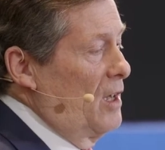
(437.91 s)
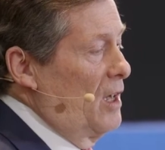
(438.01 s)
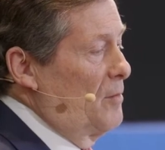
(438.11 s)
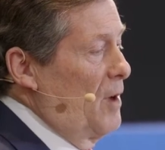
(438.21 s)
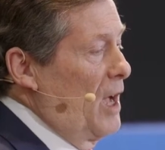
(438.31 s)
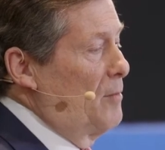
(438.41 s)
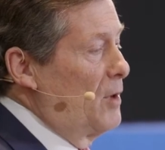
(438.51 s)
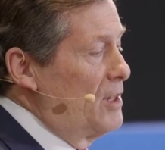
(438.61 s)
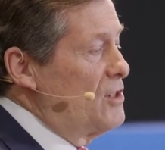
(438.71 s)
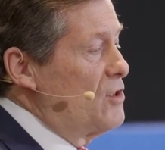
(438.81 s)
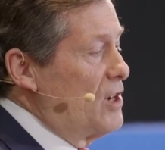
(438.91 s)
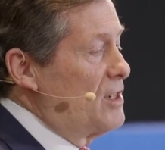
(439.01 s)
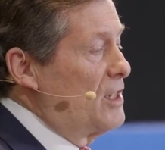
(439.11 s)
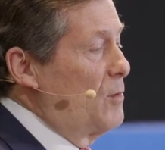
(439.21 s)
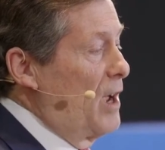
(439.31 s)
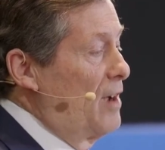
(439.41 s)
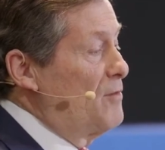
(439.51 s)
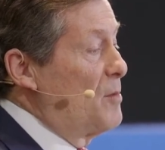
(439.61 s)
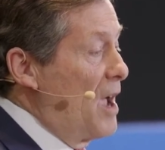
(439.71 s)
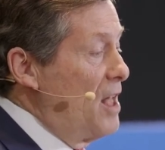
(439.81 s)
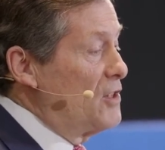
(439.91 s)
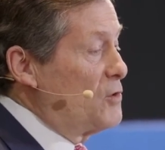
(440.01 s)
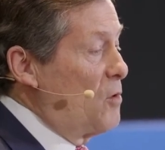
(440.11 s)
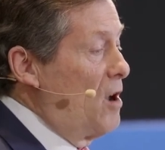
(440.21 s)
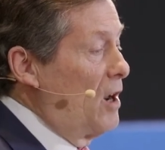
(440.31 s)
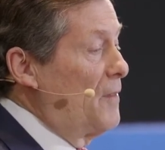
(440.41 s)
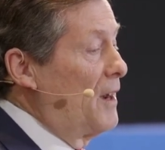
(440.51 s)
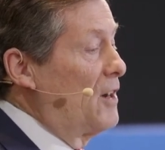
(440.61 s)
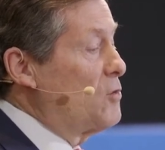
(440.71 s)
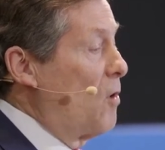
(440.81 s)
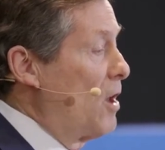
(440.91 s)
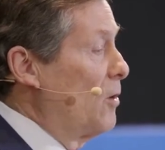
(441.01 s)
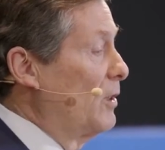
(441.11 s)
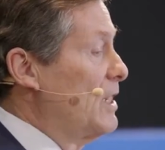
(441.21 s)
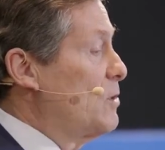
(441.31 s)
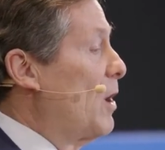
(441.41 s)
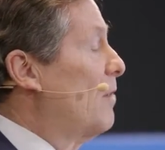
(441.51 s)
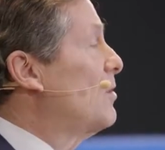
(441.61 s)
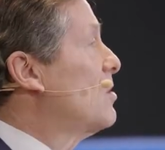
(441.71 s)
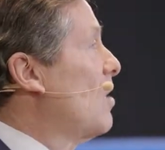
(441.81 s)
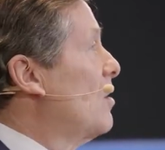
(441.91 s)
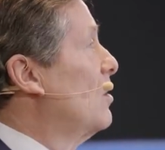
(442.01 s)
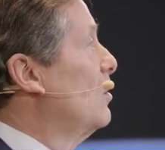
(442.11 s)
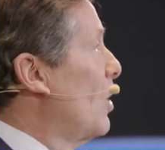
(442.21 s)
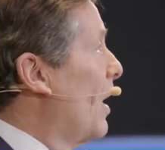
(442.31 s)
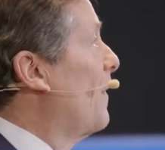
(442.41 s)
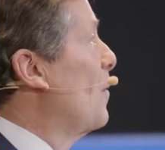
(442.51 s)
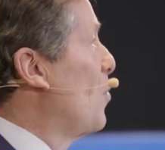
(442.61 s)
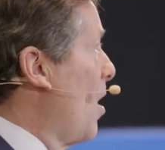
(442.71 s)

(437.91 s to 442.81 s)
I'm merely suggesting we have the balance wrong, and that in Toronto, at least, we have to start to look at